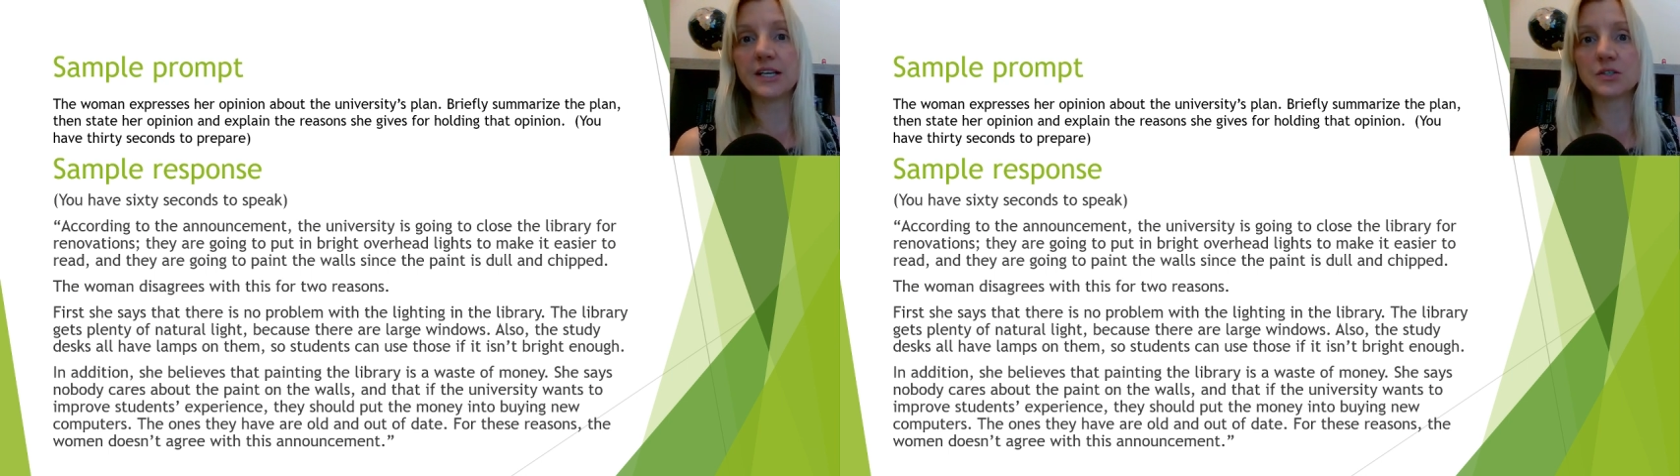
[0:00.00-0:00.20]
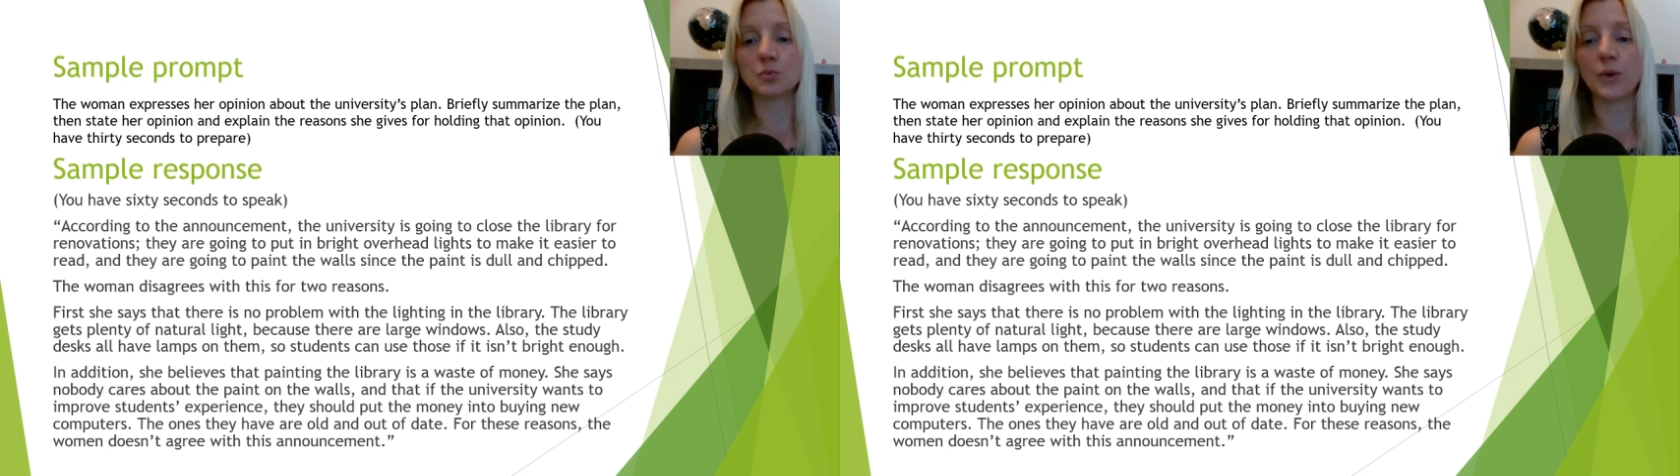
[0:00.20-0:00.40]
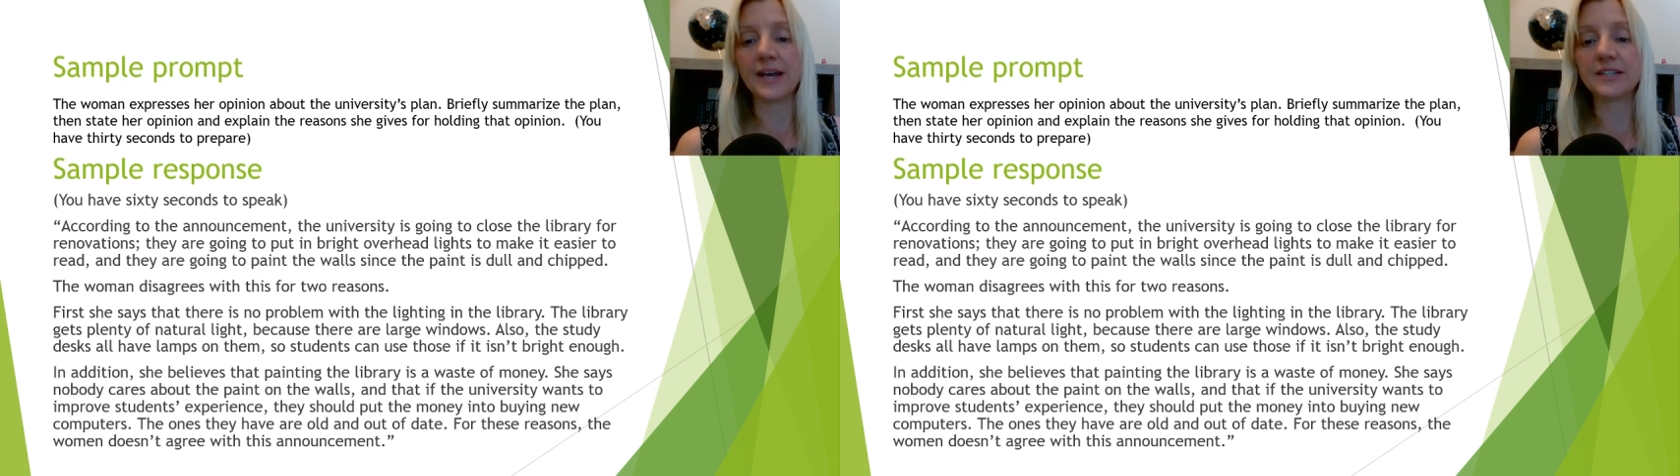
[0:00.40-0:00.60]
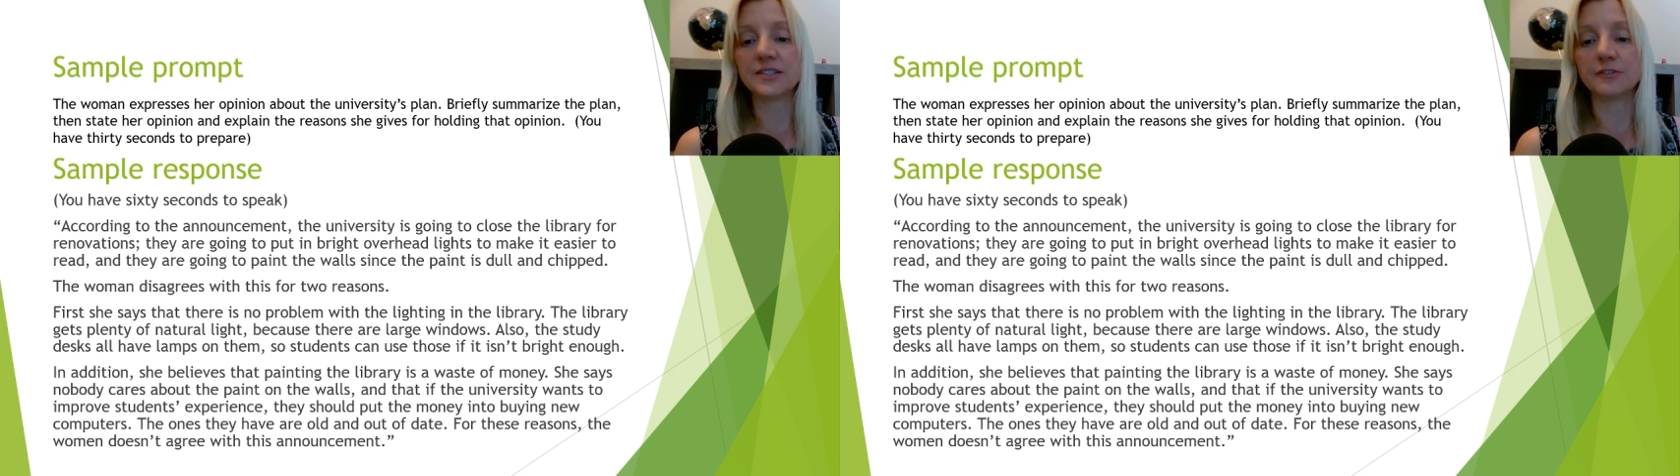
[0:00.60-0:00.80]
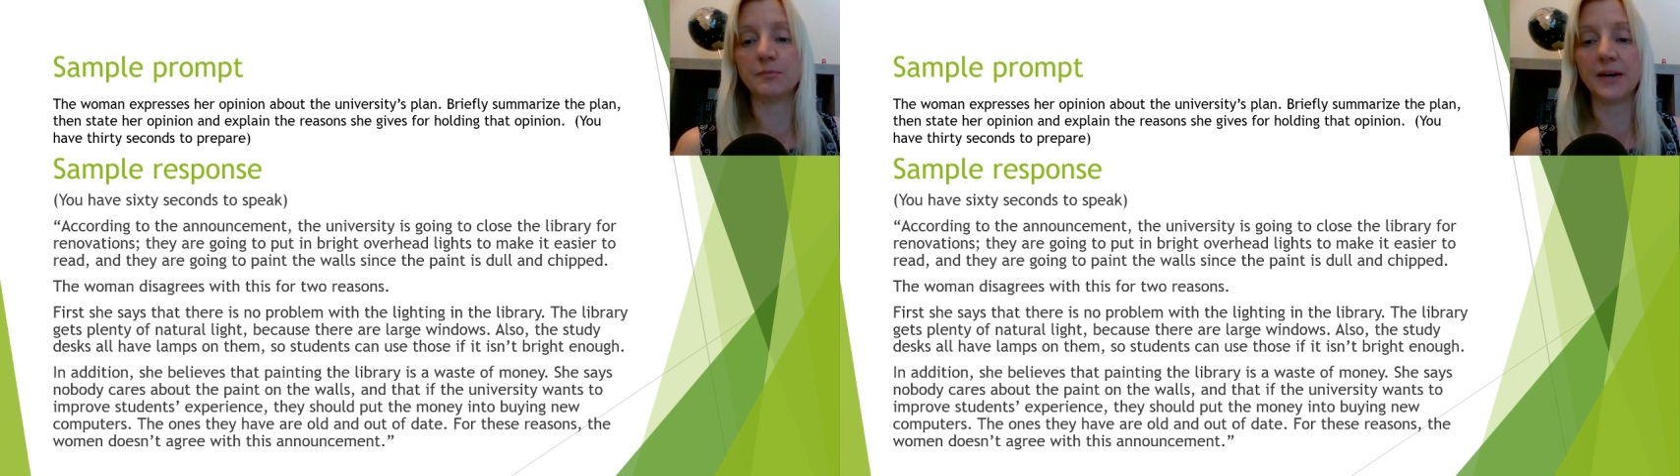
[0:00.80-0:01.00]
is a
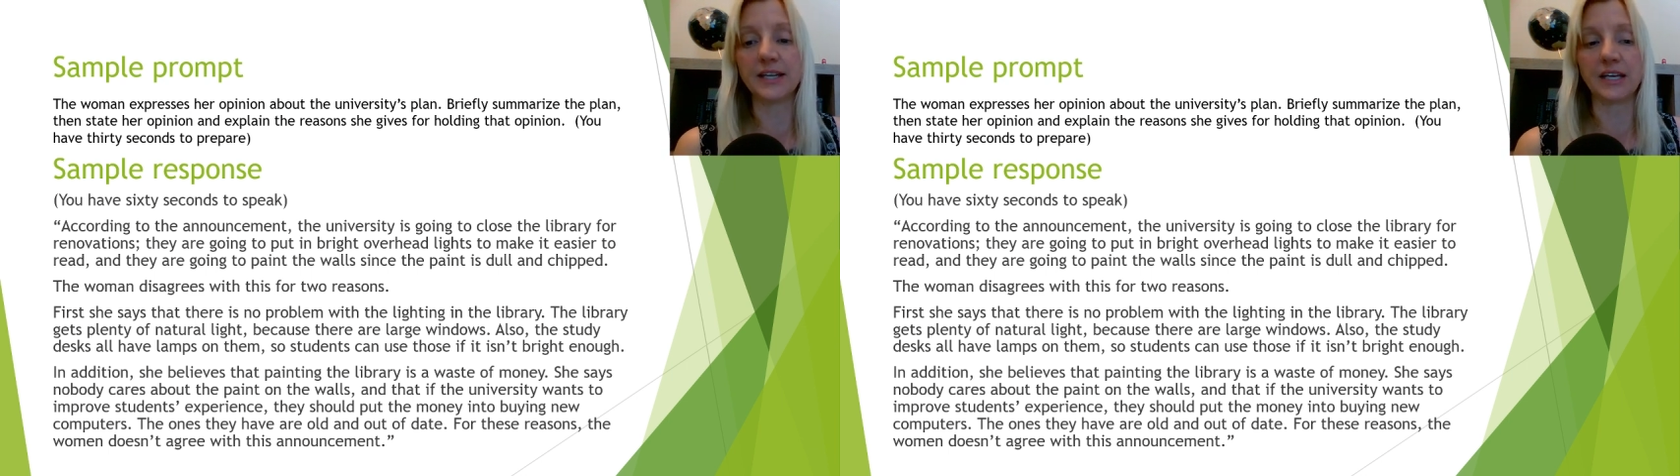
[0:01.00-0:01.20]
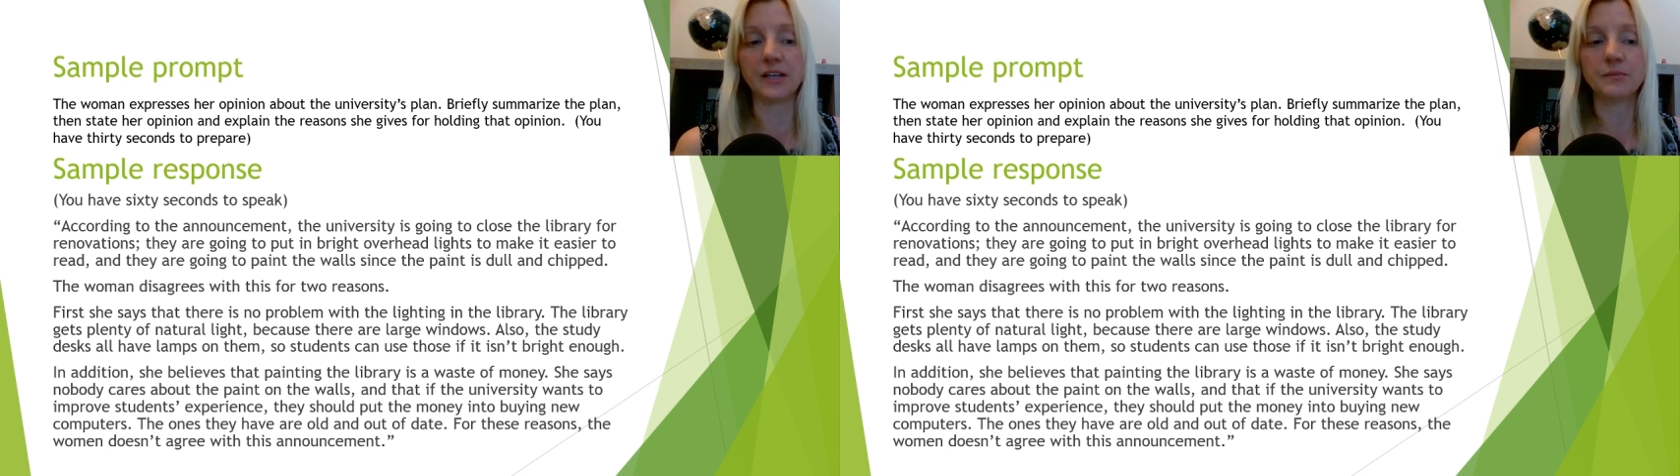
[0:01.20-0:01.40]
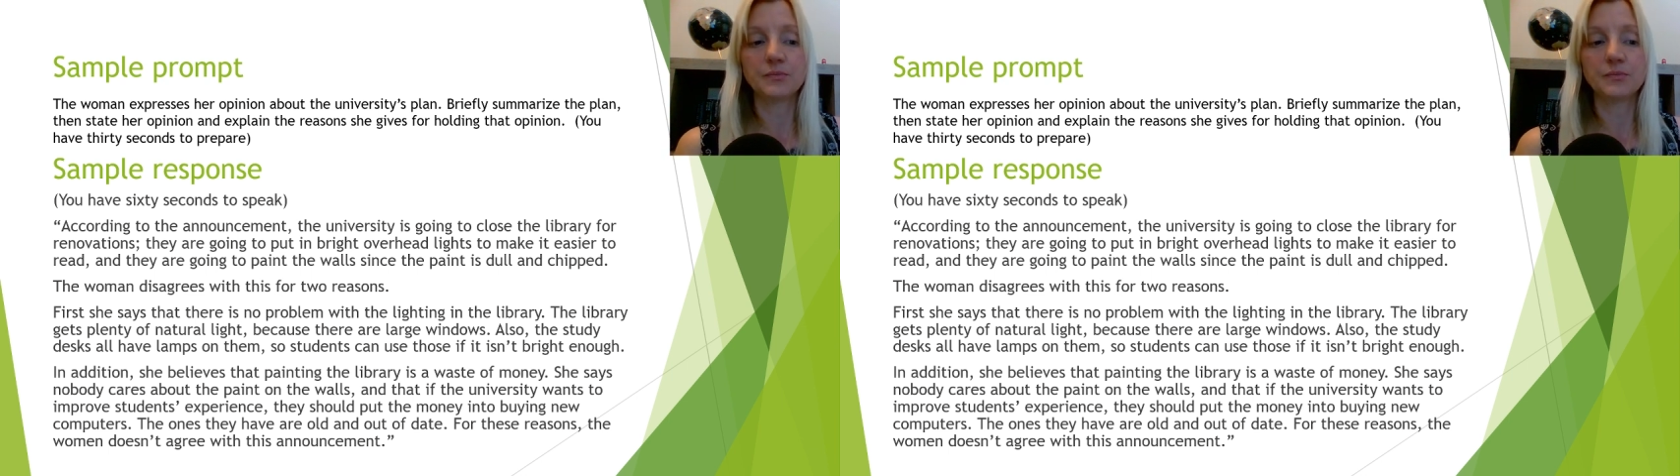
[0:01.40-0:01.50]
waste of money.